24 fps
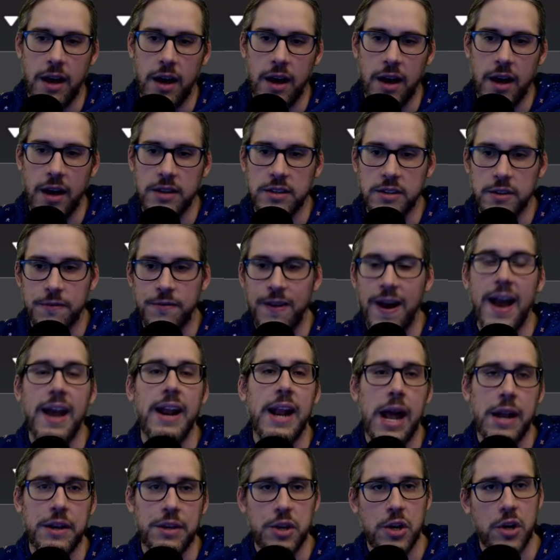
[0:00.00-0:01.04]
divine
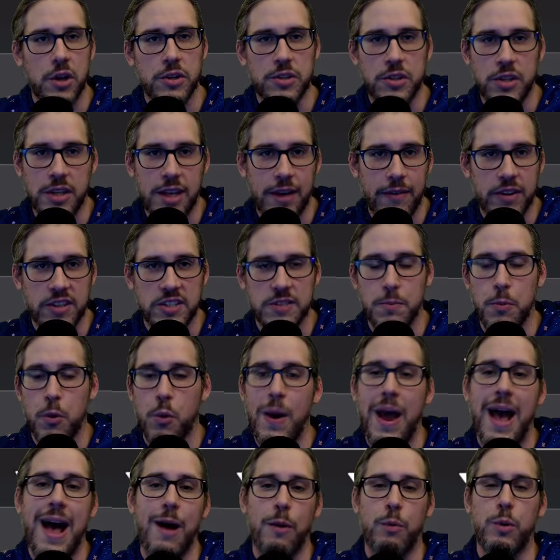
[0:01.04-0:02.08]
on here to give us
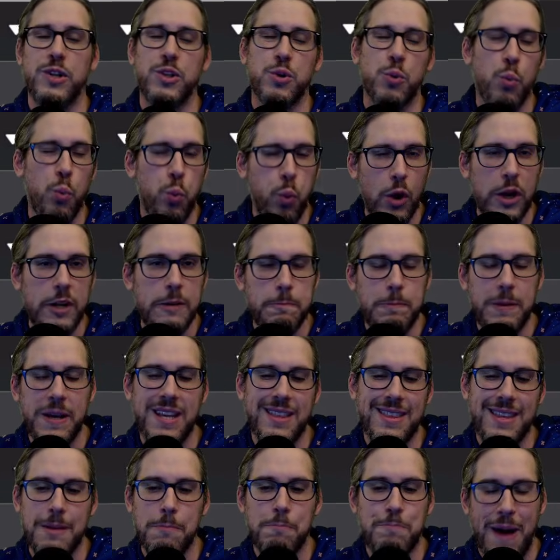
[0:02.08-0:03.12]
morale, which would be
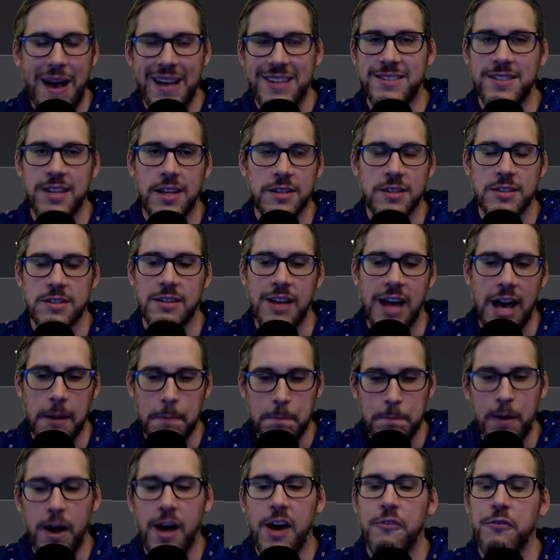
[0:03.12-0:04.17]
the best in slot
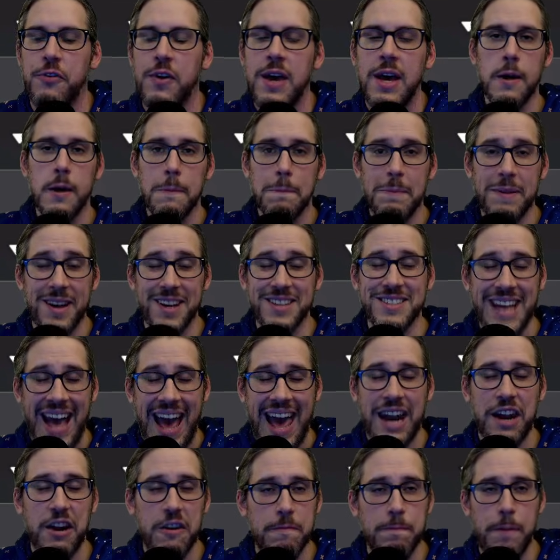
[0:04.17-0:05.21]
buff, because
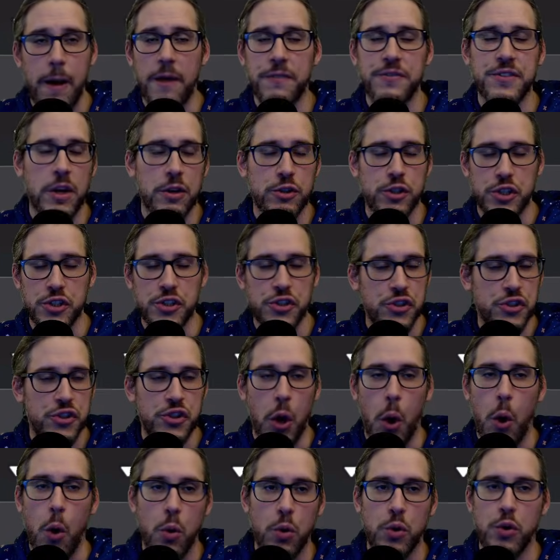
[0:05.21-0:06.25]
additive buffs are just
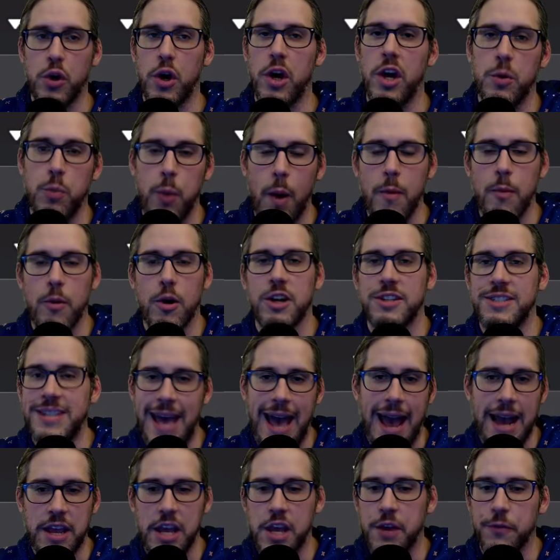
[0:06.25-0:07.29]
so good when we're
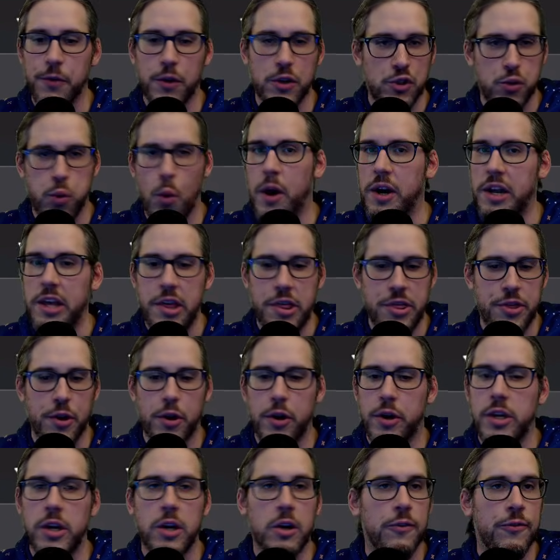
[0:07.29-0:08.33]
attacking for 20,
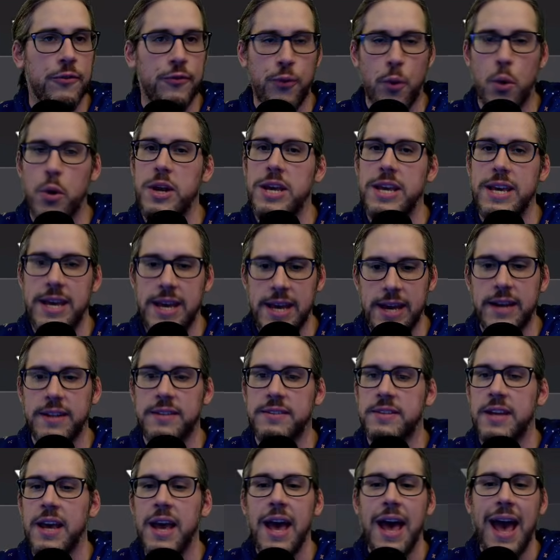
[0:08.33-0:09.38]
30, or 40
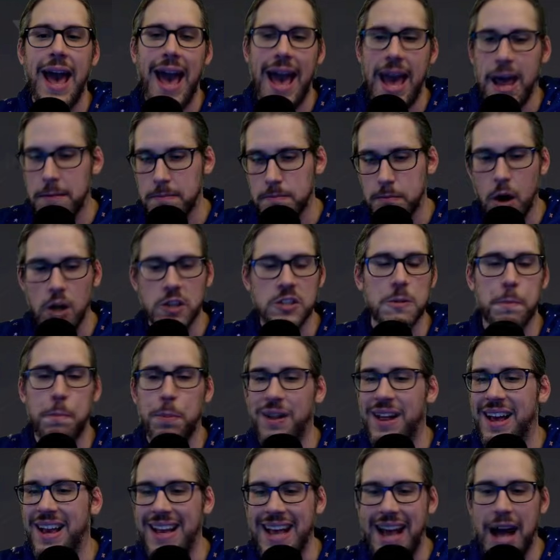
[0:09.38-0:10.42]
hits and
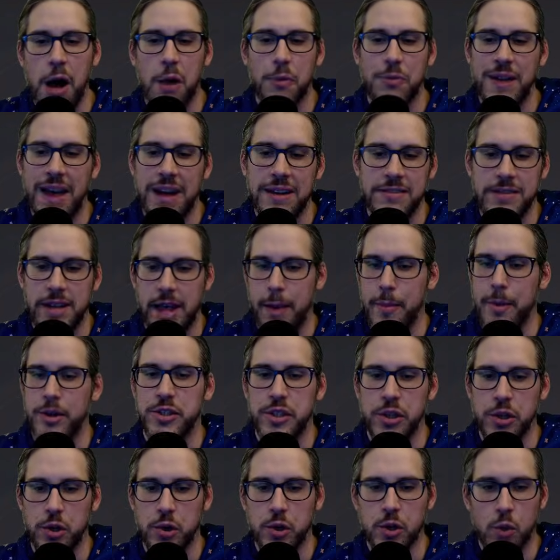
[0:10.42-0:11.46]
multiplying out that damage
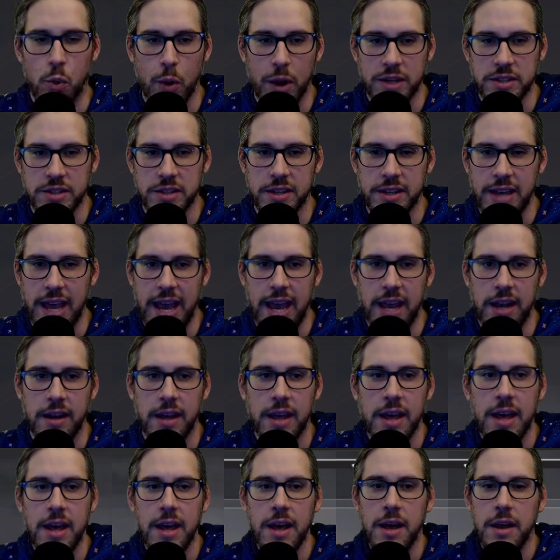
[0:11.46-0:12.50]
that you're going to gain.
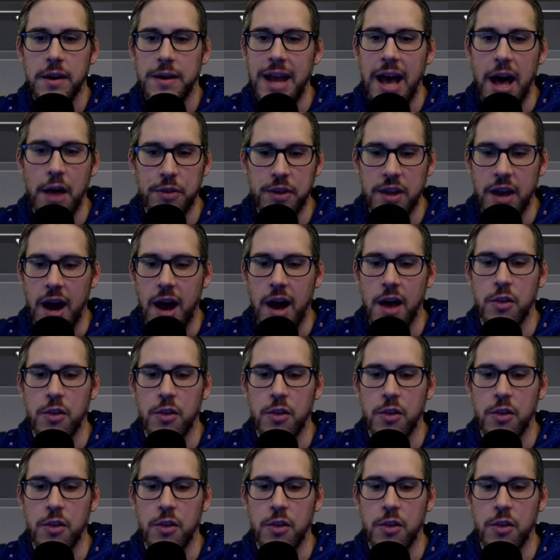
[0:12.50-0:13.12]
Now, the other